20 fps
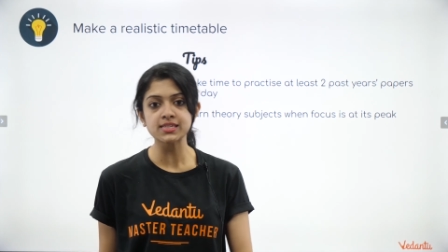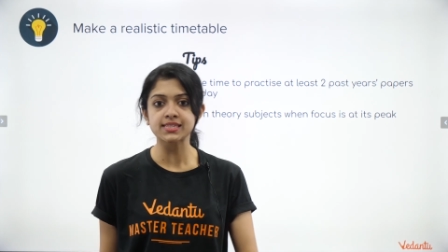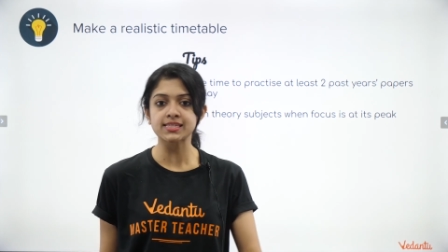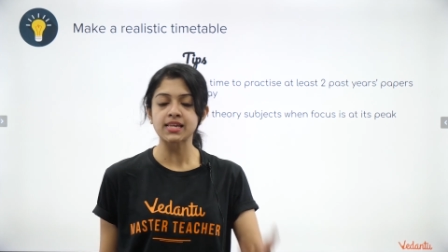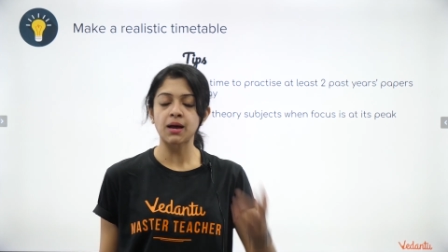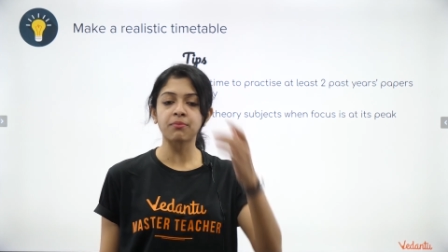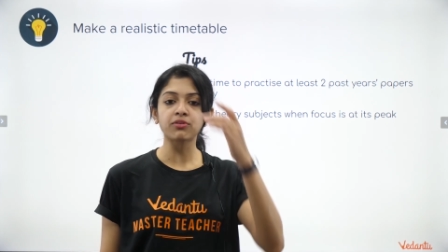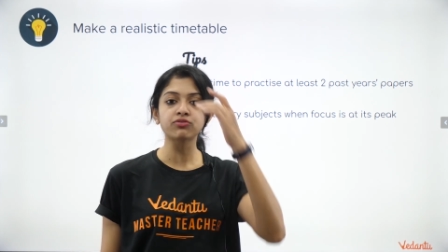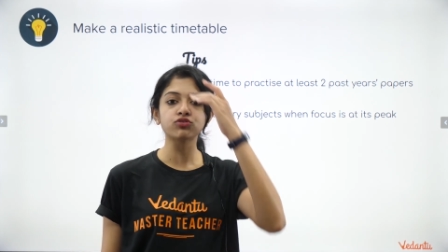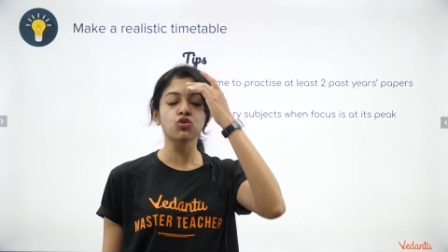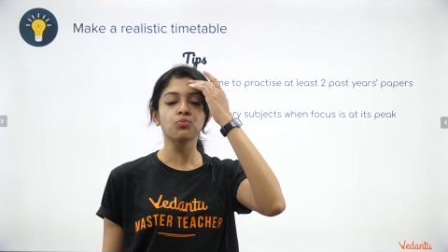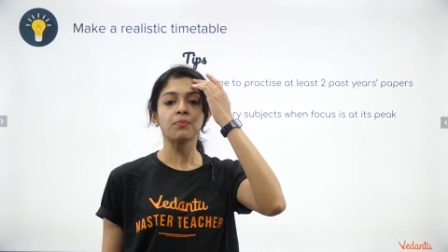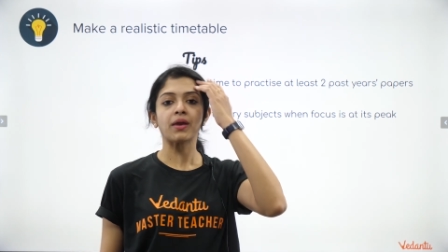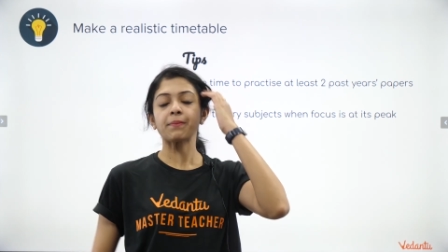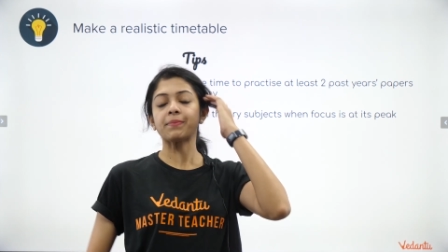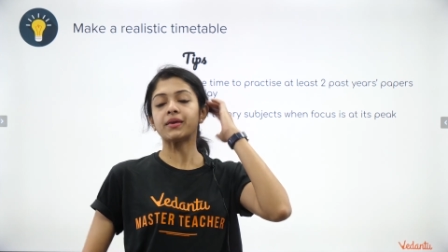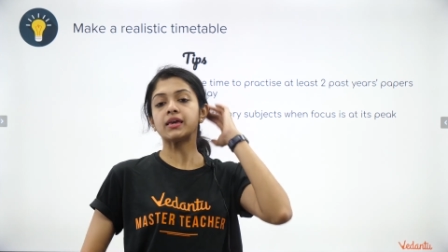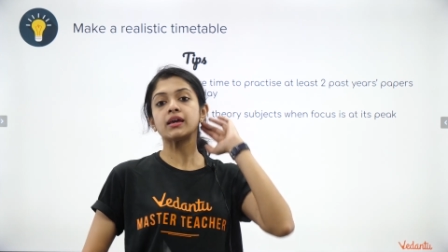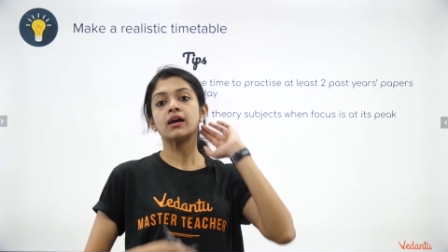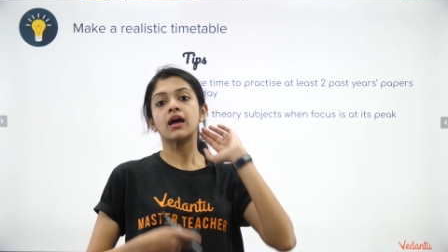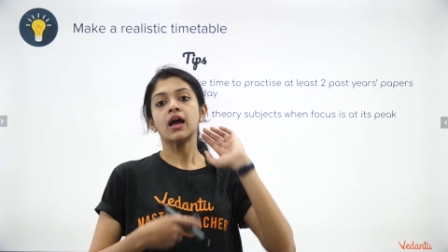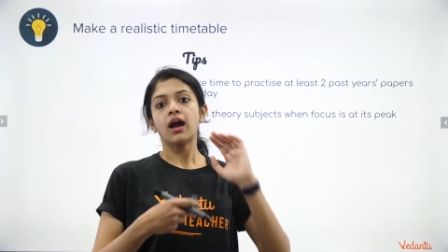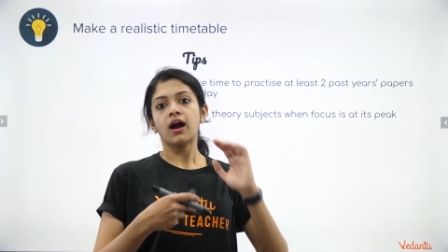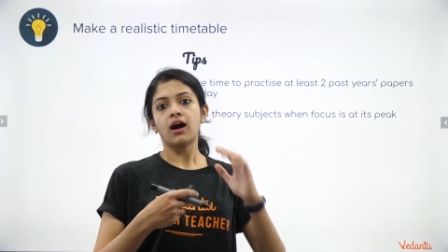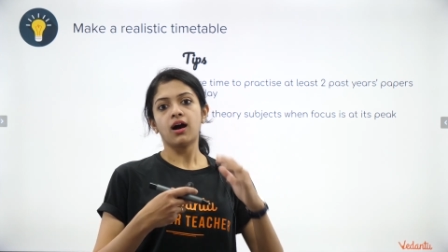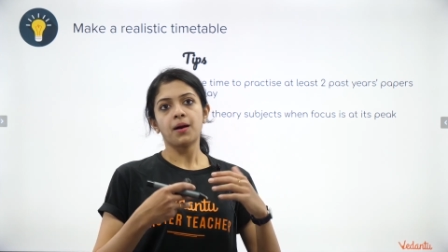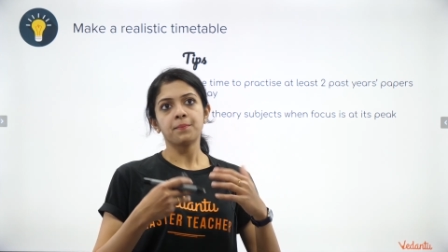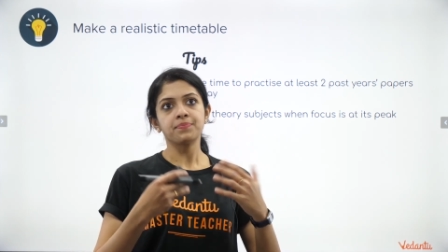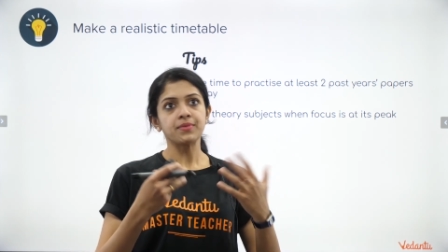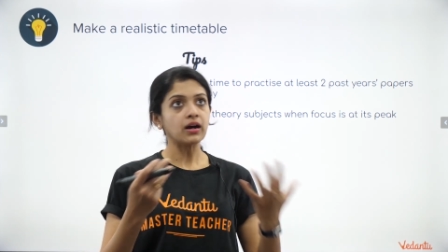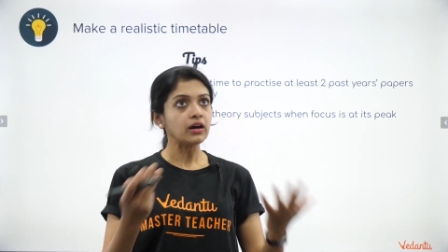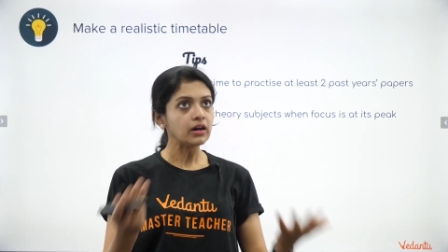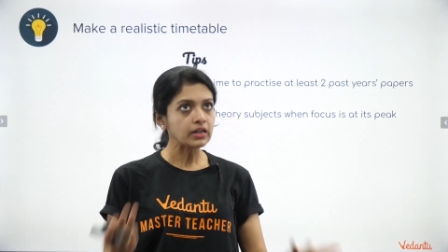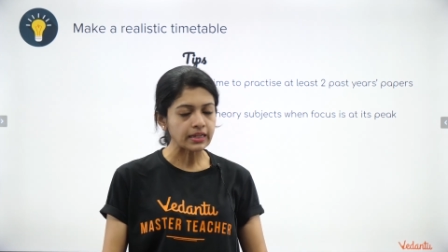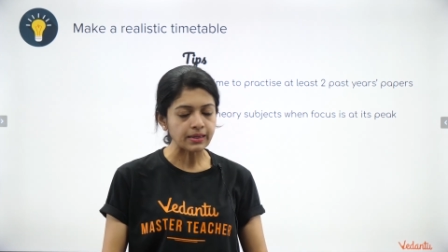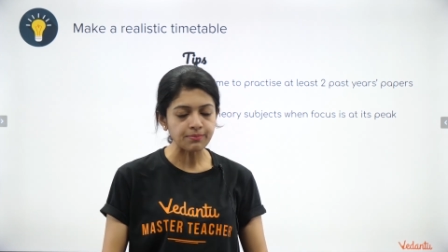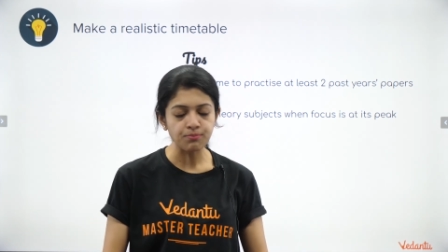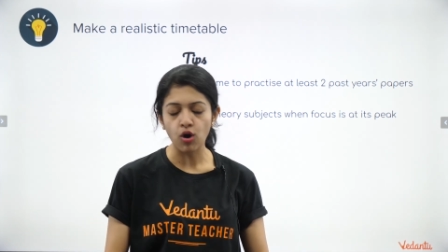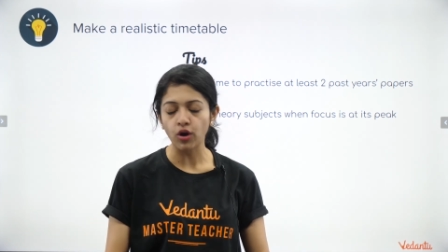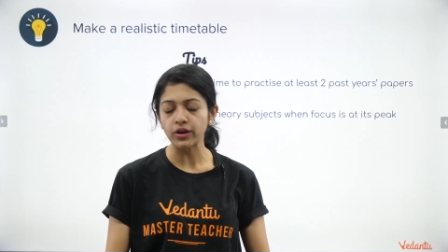Some of you may be
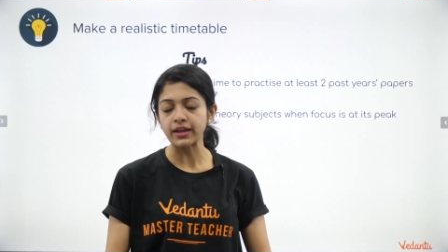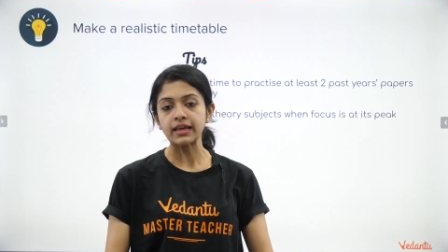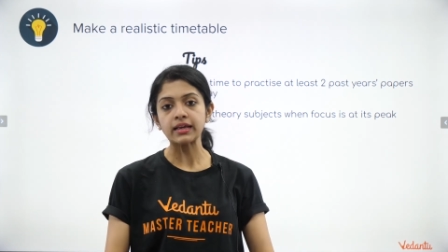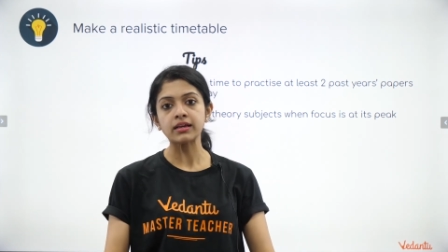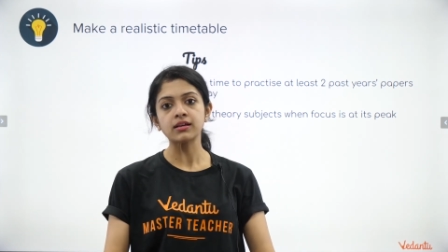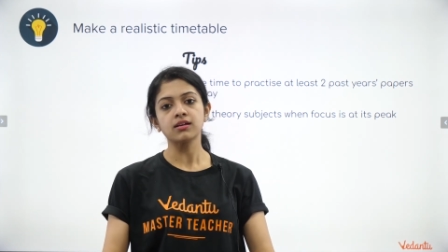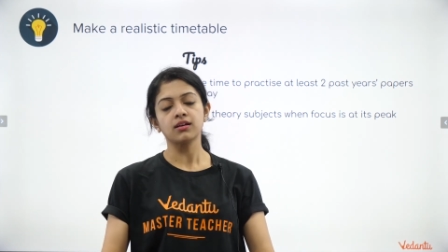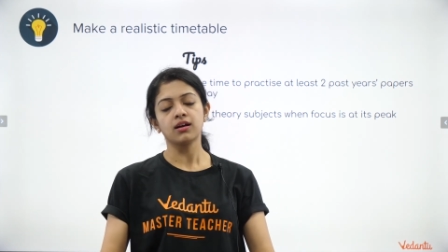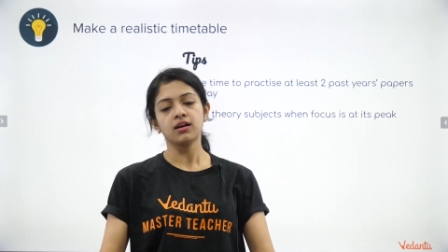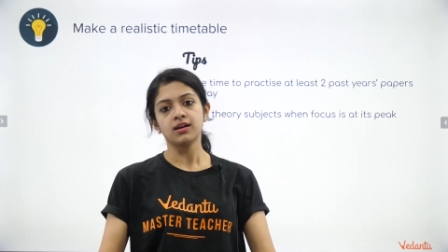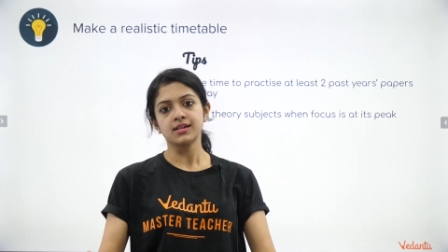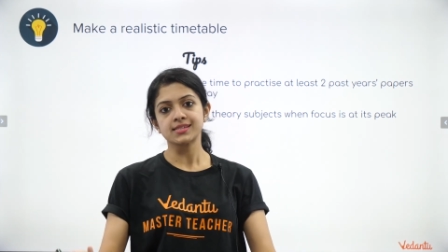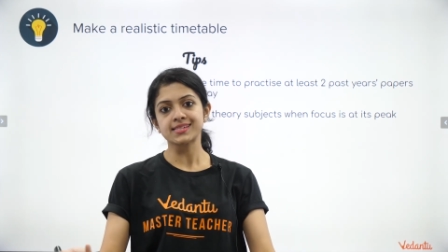early morning